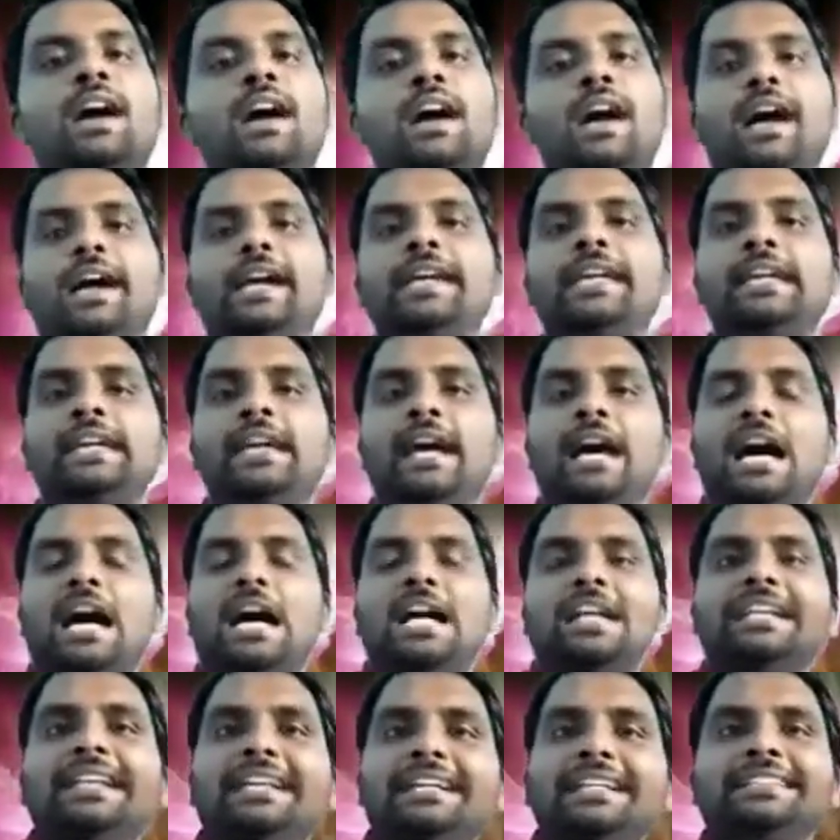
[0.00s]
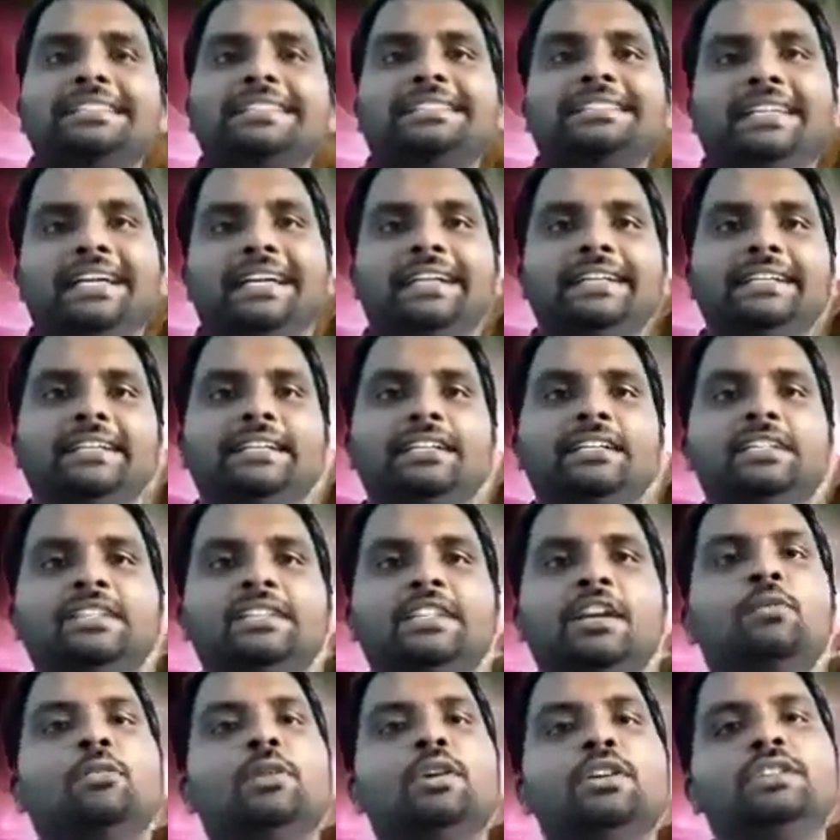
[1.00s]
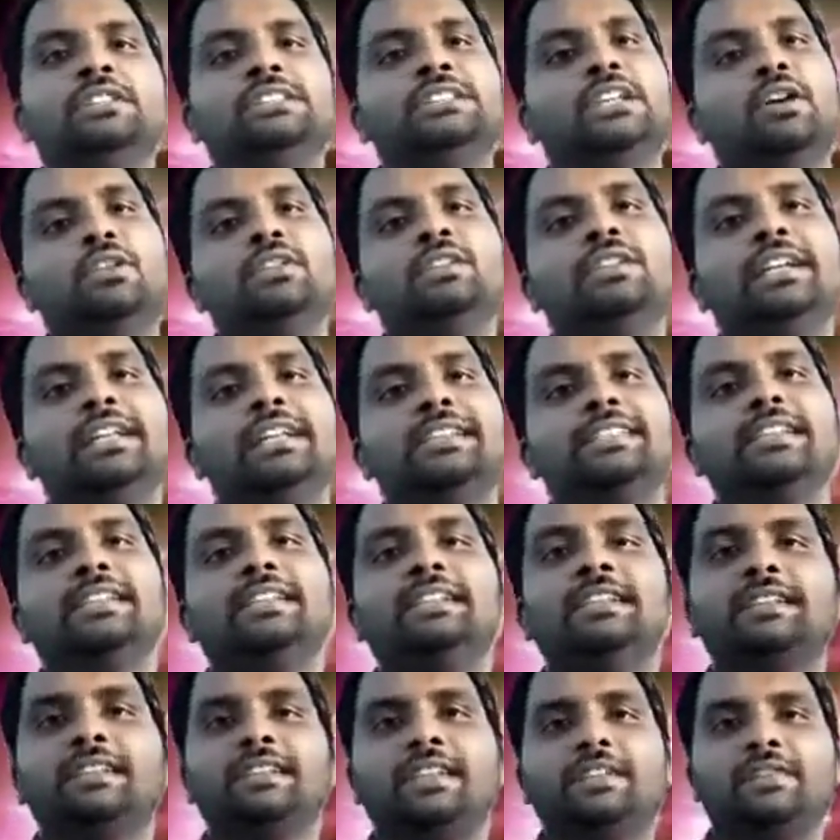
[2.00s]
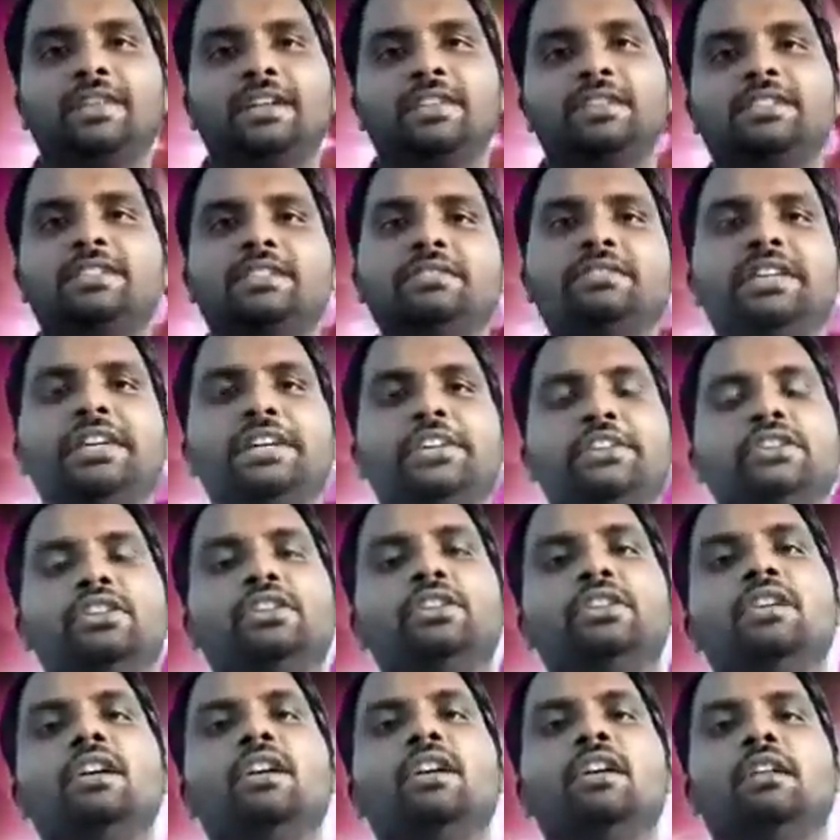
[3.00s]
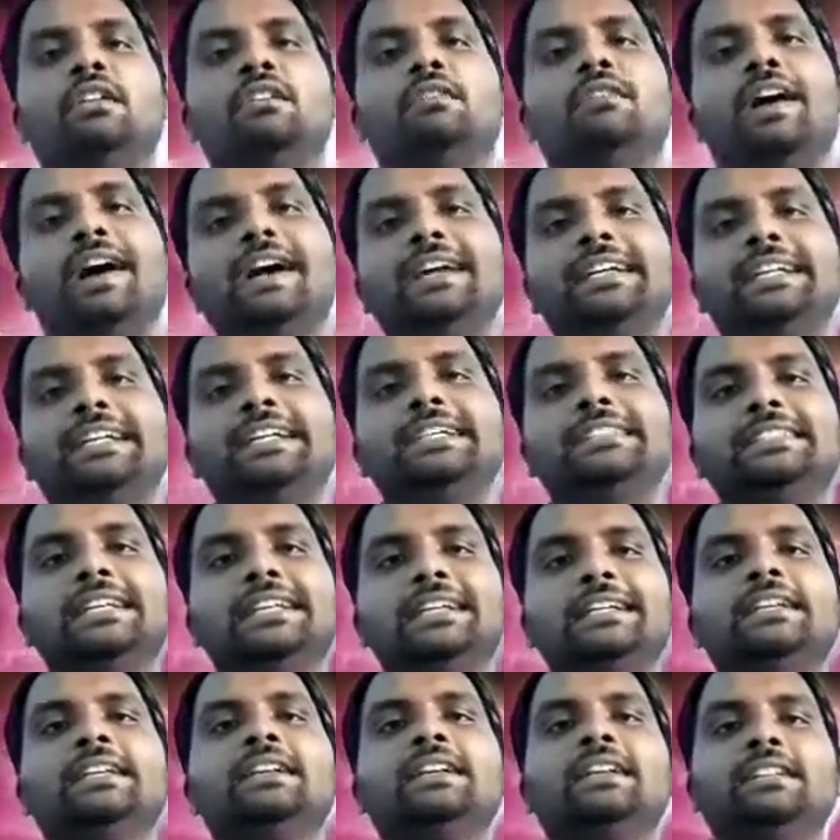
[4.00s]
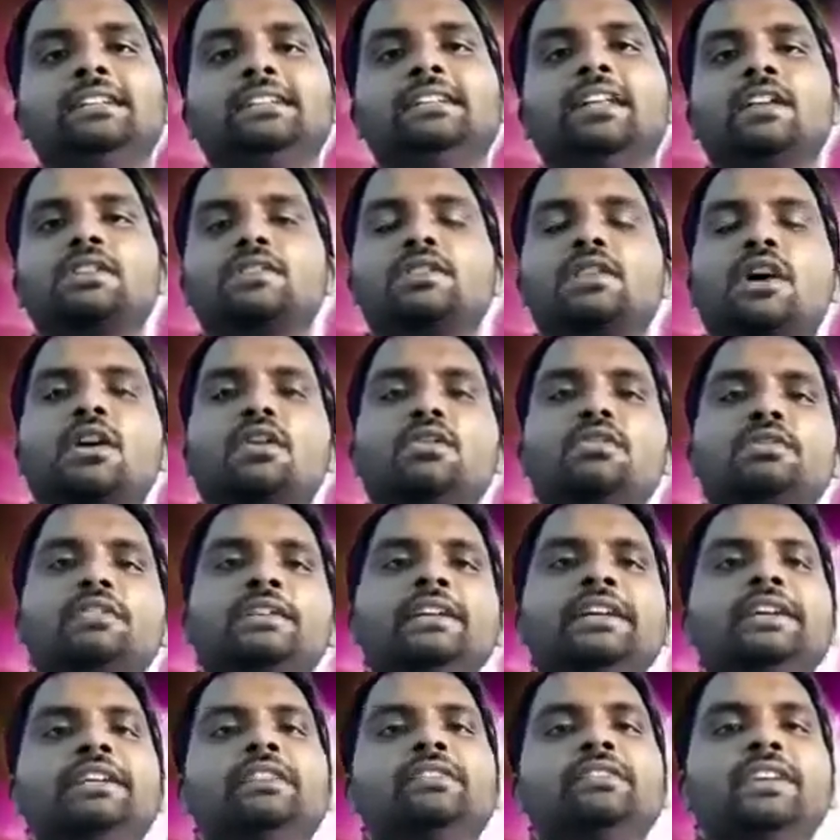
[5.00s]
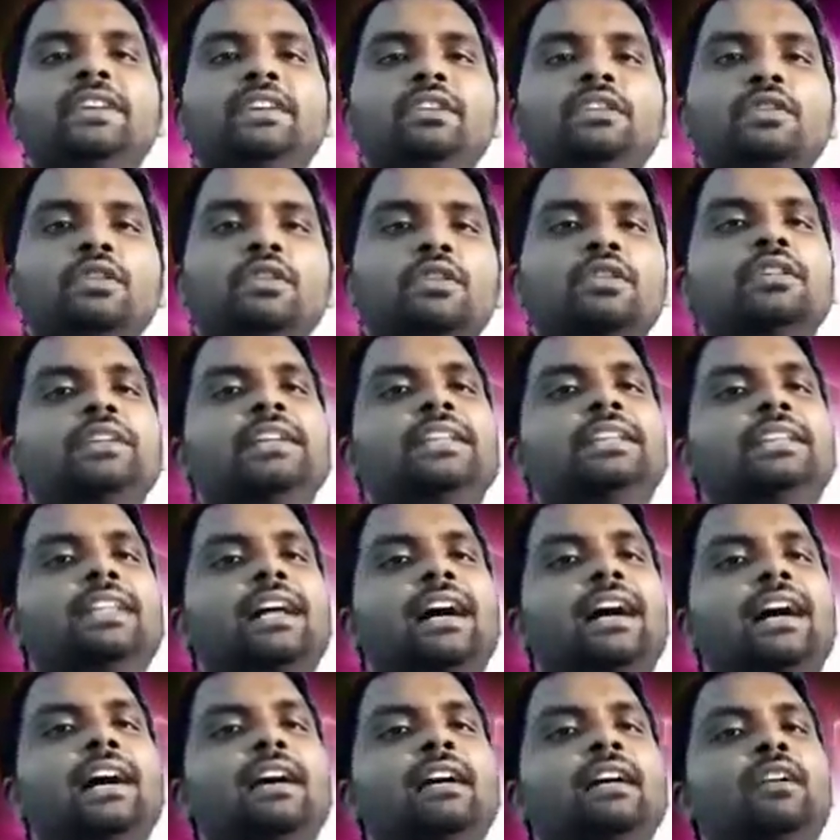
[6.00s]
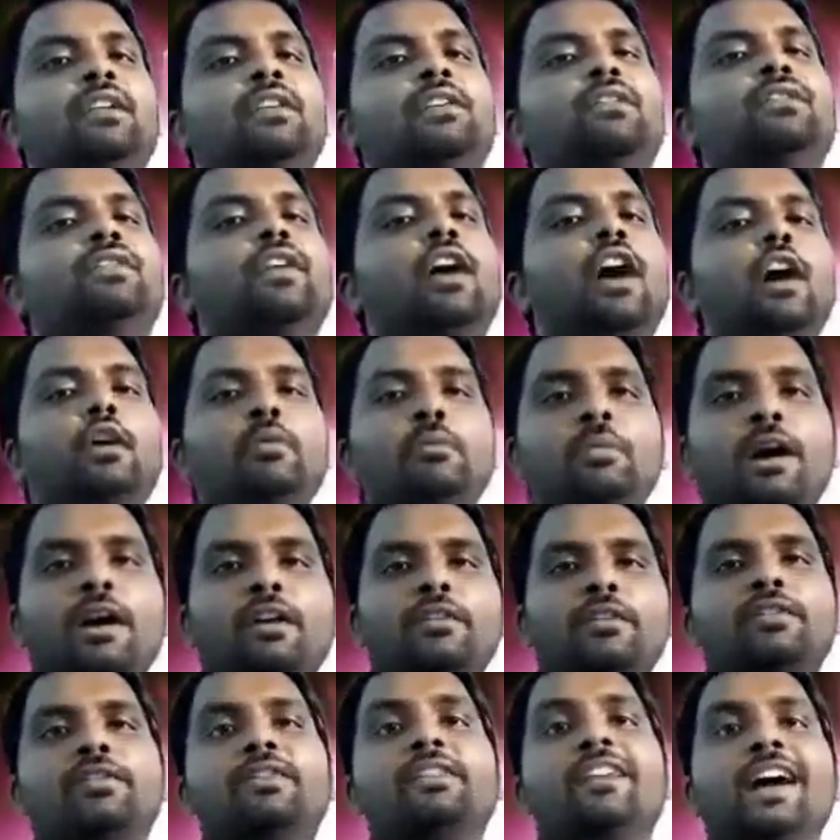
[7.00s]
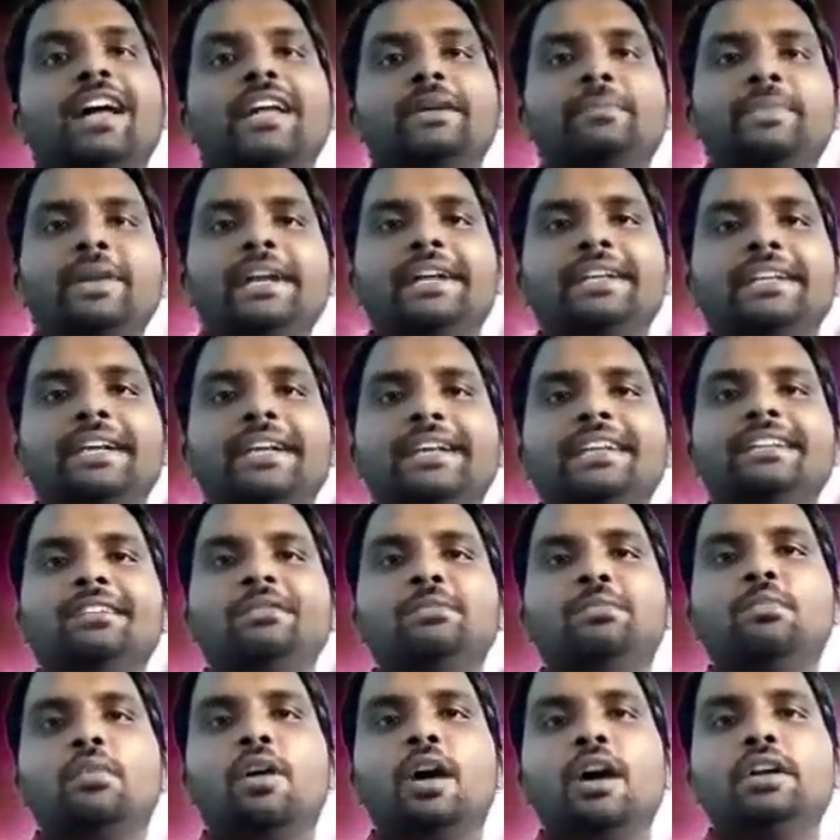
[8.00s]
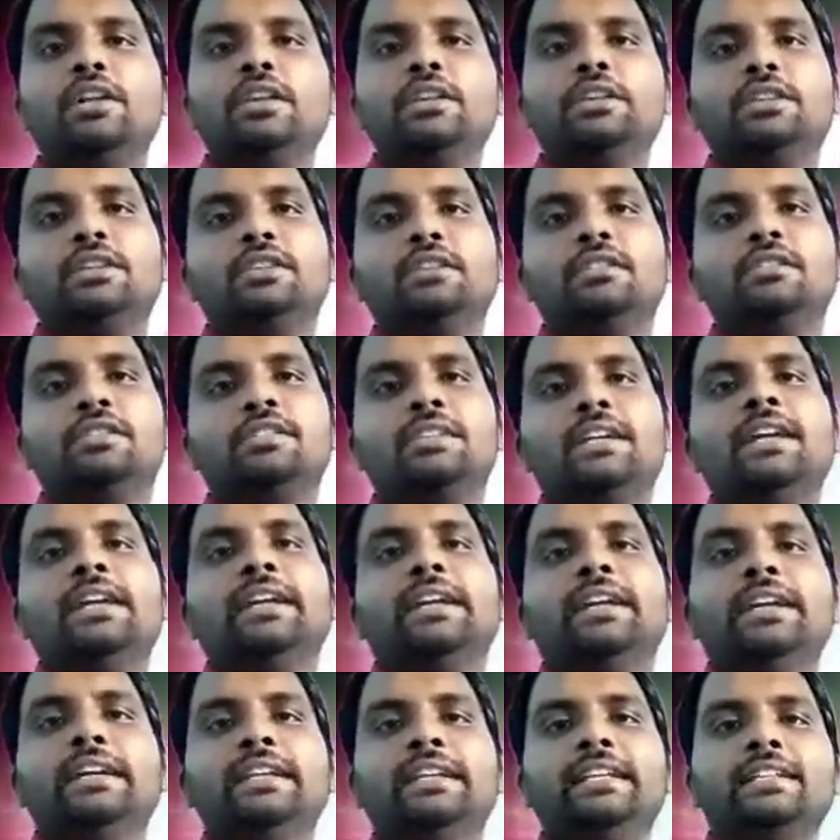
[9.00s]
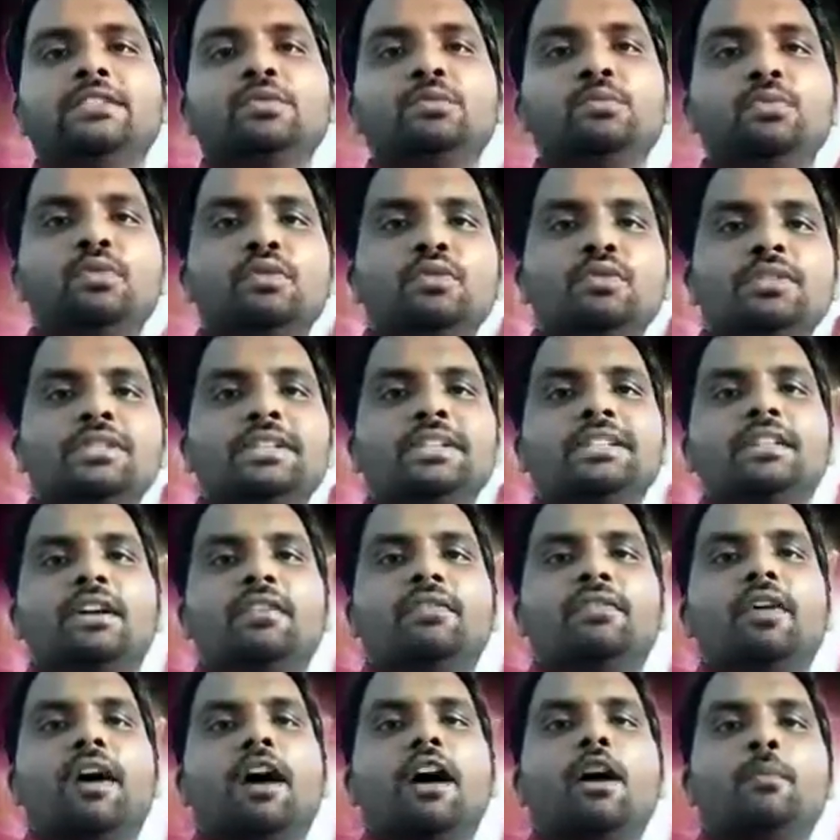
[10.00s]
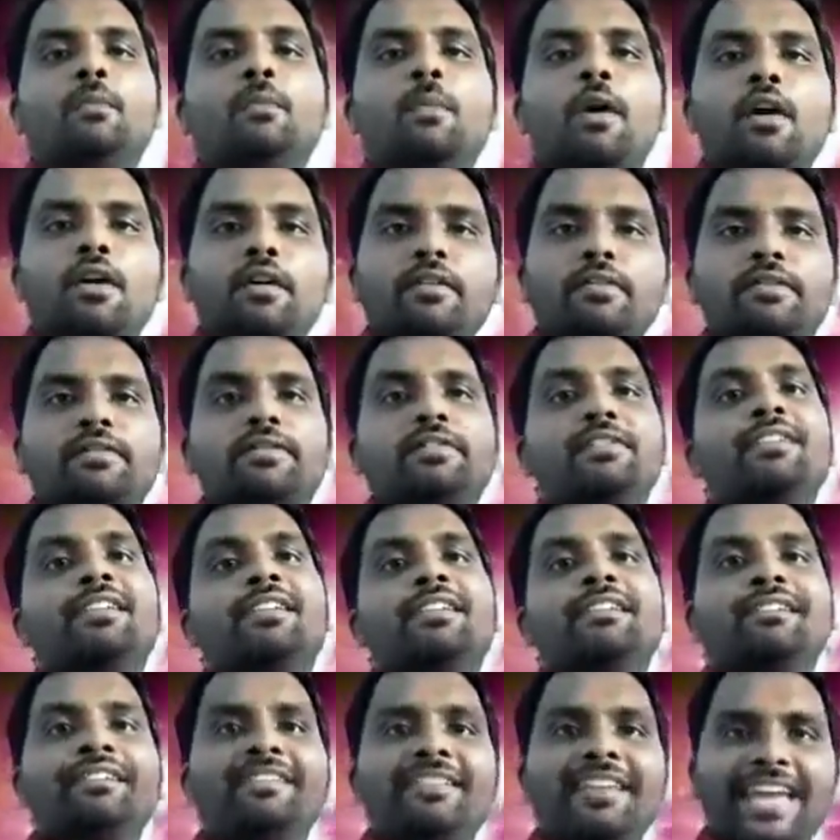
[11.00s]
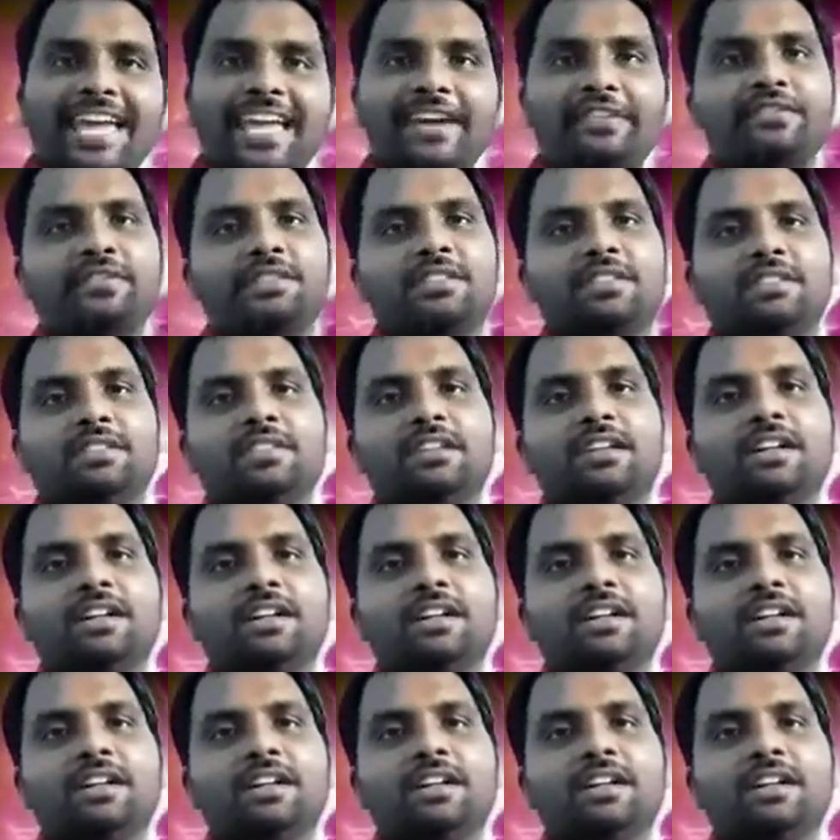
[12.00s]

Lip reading: I already said about soundless in the first video. What I said, the sound, it will go in the form of vibrated molecules. It is moves in the form of waves.